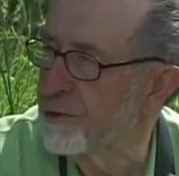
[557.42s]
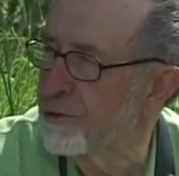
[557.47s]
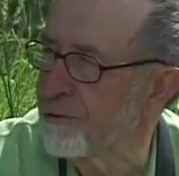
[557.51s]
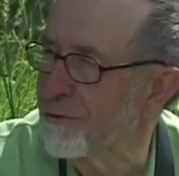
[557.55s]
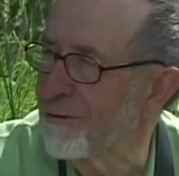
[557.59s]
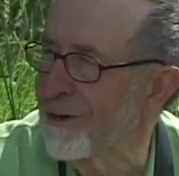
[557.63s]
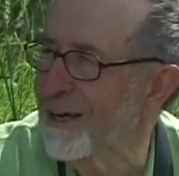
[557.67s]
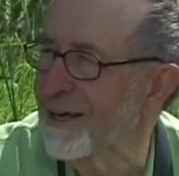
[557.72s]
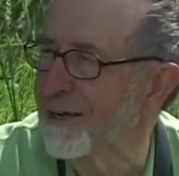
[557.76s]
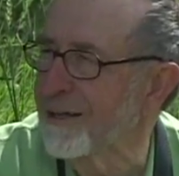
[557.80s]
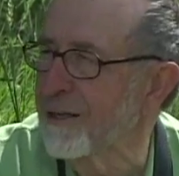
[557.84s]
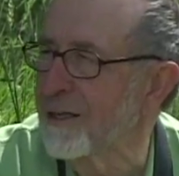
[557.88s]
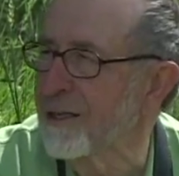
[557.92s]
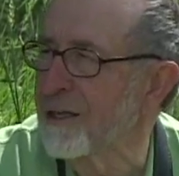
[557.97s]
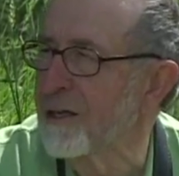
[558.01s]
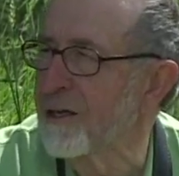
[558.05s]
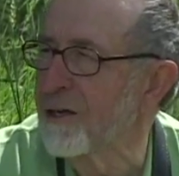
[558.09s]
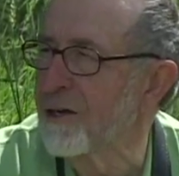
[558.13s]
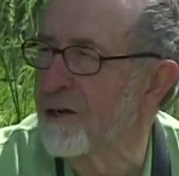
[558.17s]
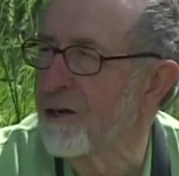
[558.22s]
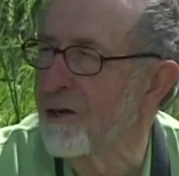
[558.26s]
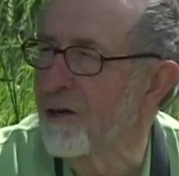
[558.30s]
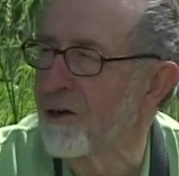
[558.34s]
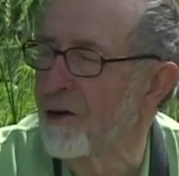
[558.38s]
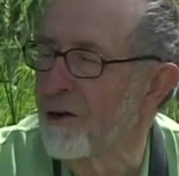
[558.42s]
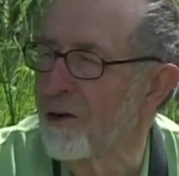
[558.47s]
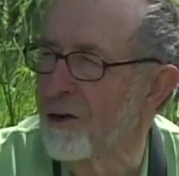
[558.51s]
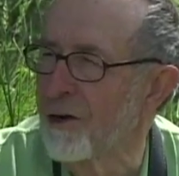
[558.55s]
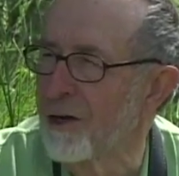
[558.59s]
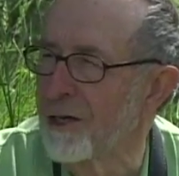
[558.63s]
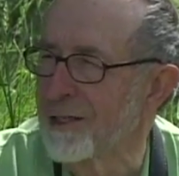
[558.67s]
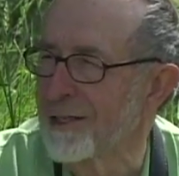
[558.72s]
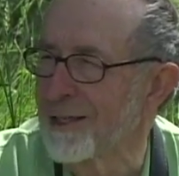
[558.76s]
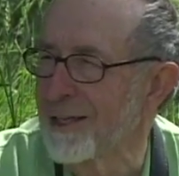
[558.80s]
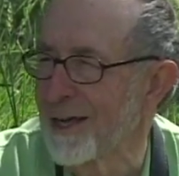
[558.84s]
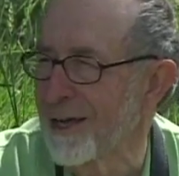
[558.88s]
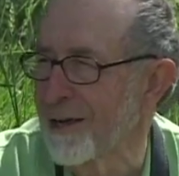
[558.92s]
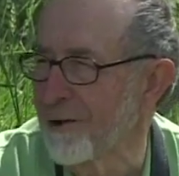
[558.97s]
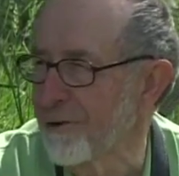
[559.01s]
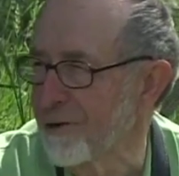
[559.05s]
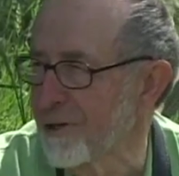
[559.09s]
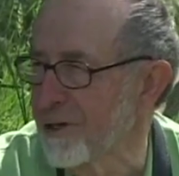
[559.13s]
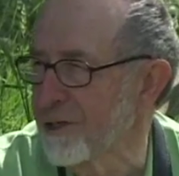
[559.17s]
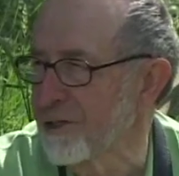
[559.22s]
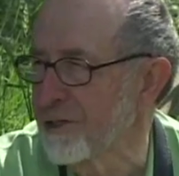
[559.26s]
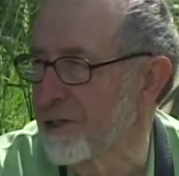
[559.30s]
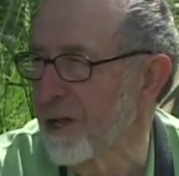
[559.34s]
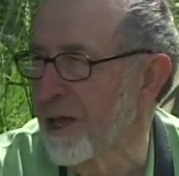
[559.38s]
Trail on the
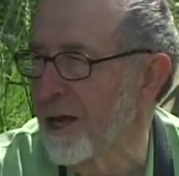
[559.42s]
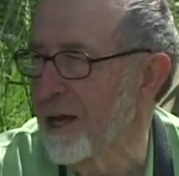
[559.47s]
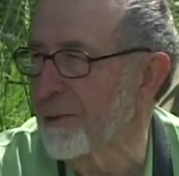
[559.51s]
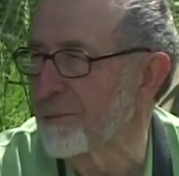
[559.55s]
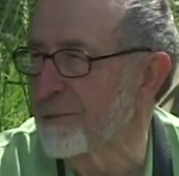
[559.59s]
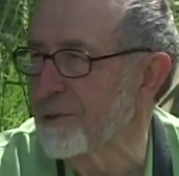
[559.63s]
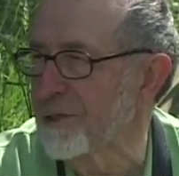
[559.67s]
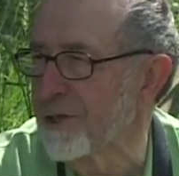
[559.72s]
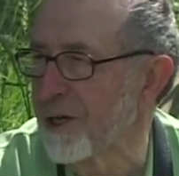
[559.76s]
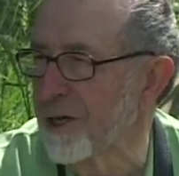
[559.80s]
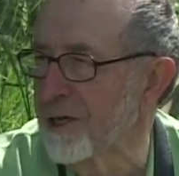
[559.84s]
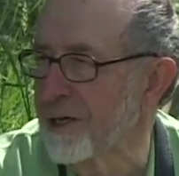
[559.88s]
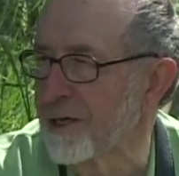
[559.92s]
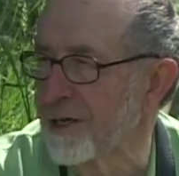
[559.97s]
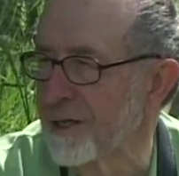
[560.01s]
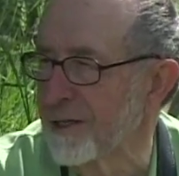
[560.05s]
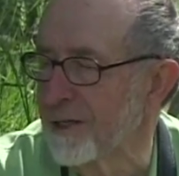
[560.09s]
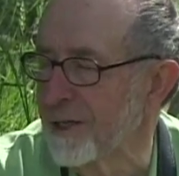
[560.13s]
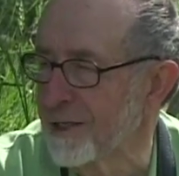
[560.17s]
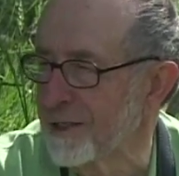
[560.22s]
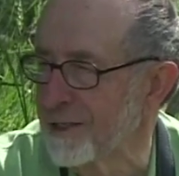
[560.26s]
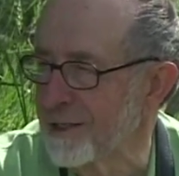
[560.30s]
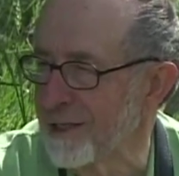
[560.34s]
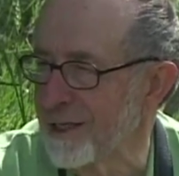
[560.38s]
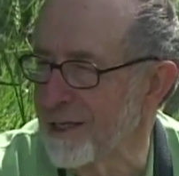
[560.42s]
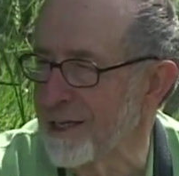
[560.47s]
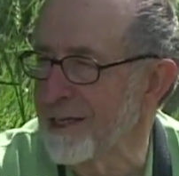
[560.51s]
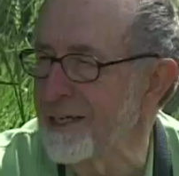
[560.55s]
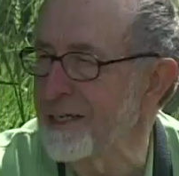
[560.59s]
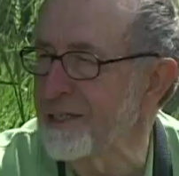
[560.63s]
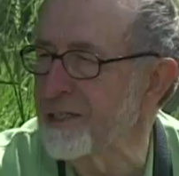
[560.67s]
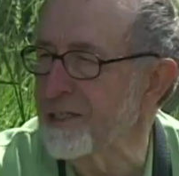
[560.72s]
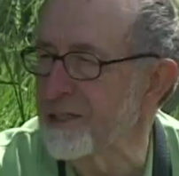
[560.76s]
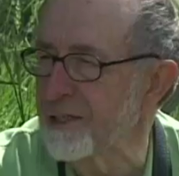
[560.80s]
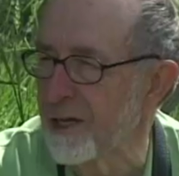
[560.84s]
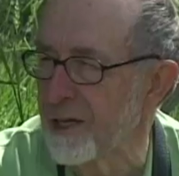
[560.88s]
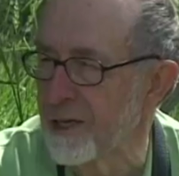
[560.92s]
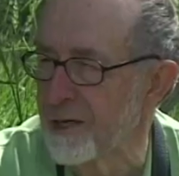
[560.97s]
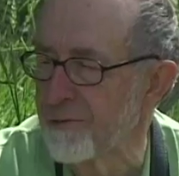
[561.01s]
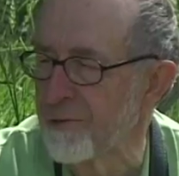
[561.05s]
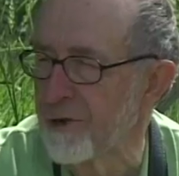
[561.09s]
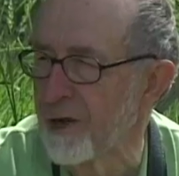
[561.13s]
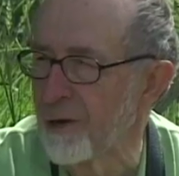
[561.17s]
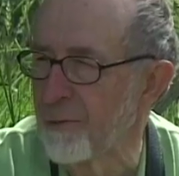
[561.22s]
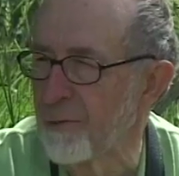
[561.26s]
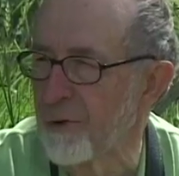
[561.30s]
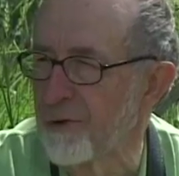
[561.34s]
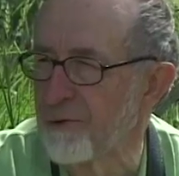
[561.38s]
Heritage Lab siting, and that's the east side of
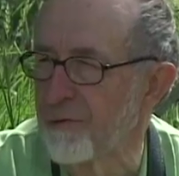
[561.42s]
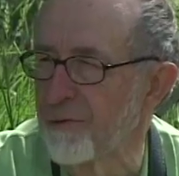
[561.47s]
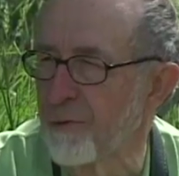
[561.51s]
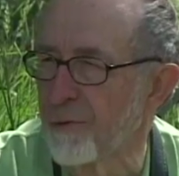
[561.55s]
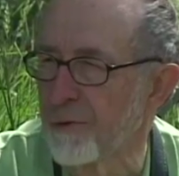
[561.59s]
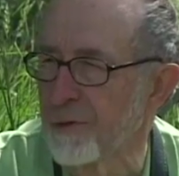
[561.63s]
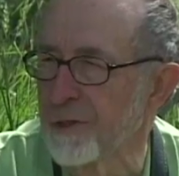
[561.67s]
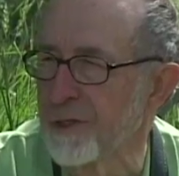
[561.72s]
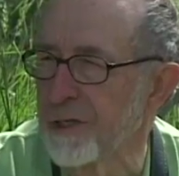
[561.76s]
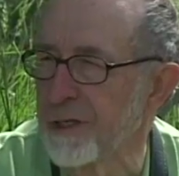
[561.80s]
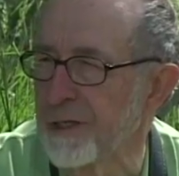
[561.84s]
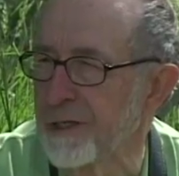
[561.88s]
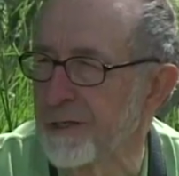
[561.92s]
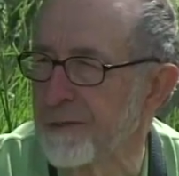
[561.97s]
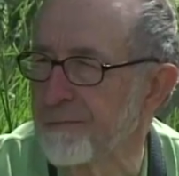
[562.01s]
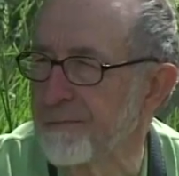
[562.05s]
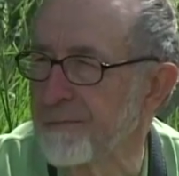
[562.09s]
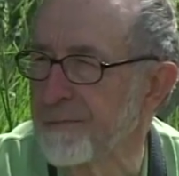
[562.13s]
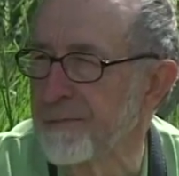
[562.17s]
Highway 14.